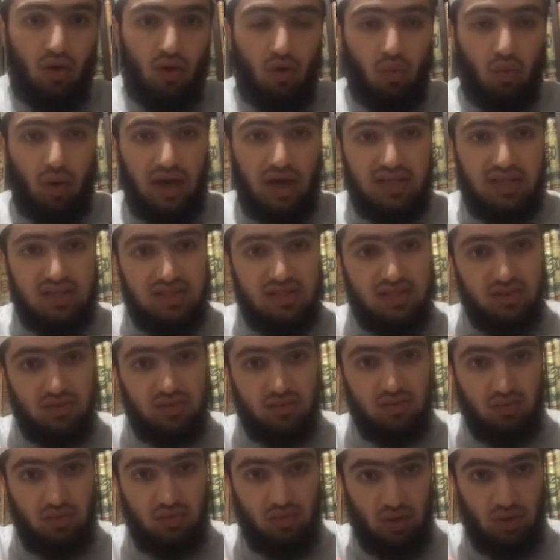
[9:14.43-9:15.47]
Once
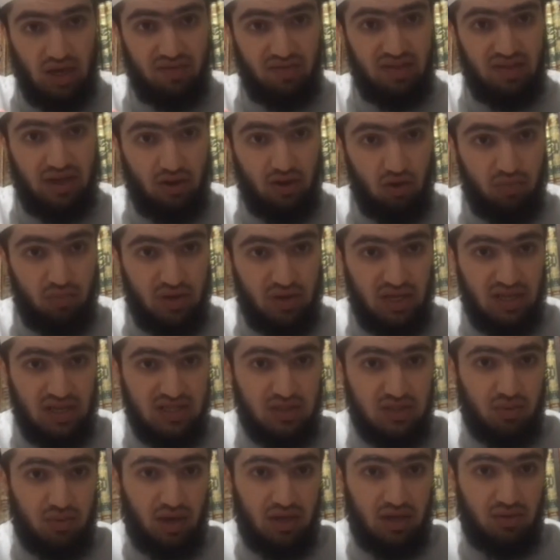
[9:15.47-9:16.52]
you have that hope in Allah
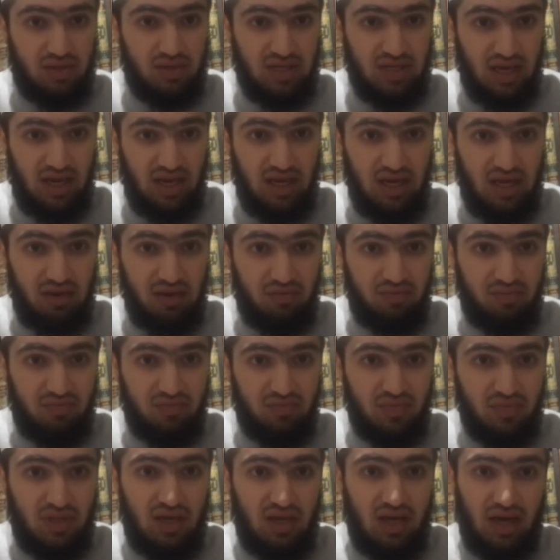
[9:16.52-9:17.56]
subhanahu wa ta'ala
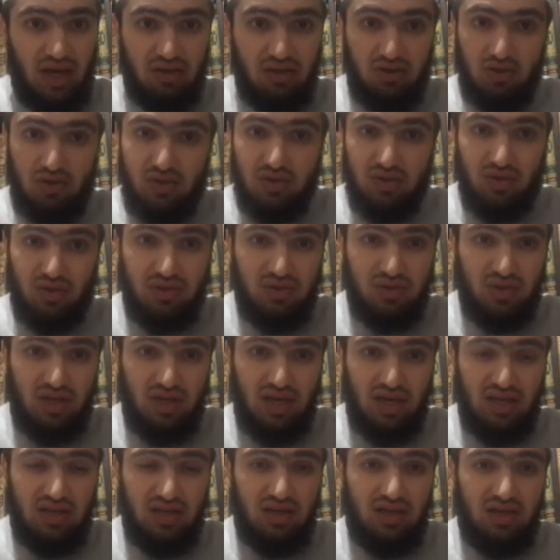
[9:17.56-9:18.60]
and you do as good as you
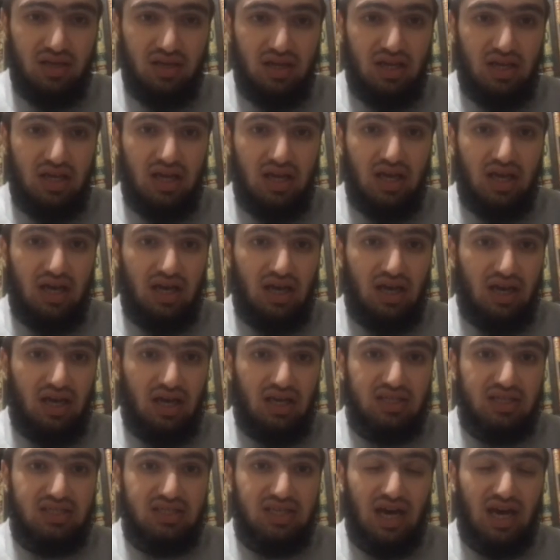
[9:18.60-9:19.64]
can, uh,
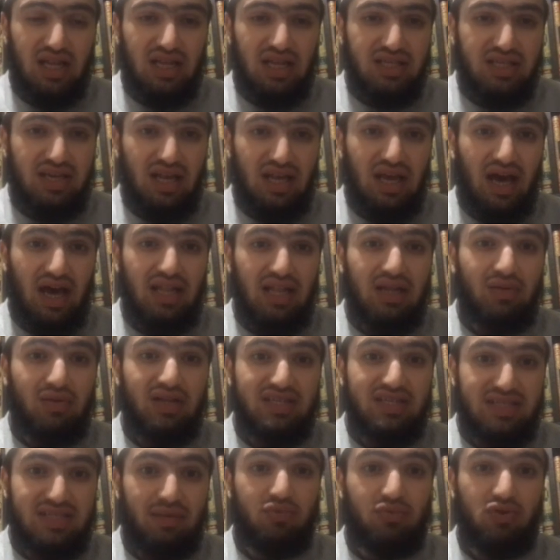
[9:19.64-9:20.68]
inshallah ta'ala, Allah will
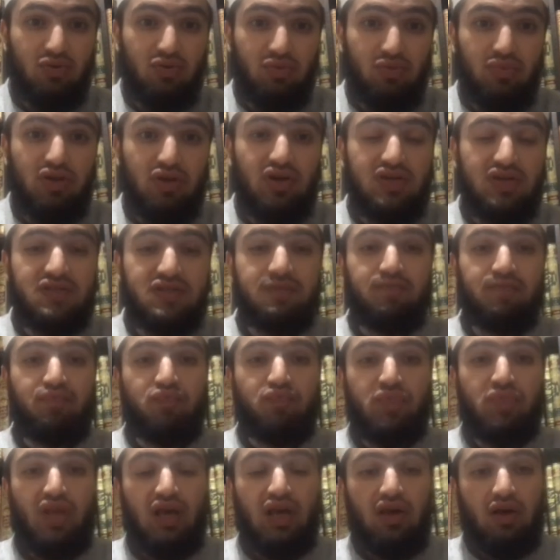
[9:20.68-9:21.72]
accept you because
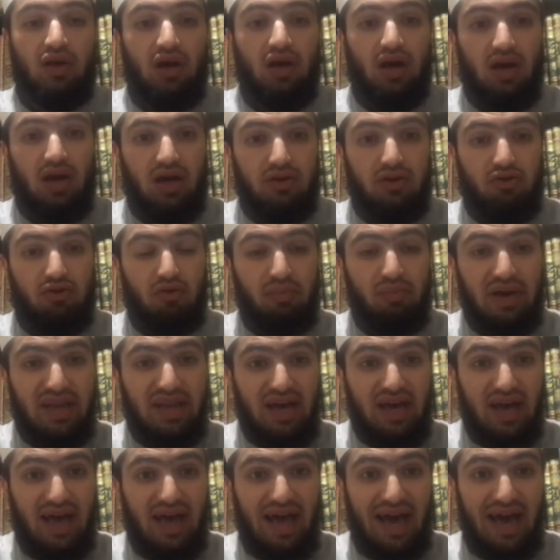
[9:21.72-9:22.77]
uh, no
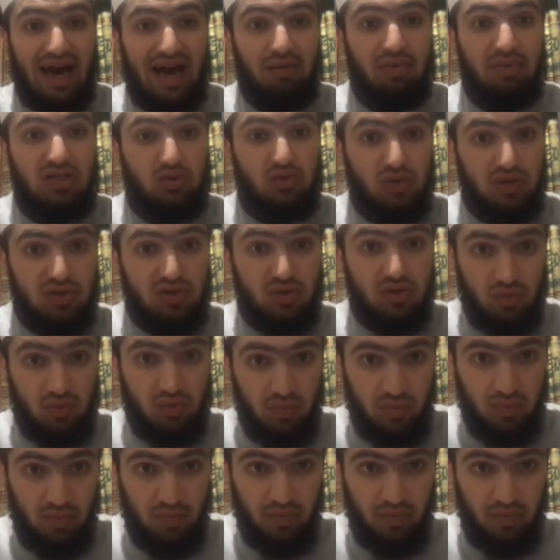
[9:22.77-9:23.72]
matter how much we do,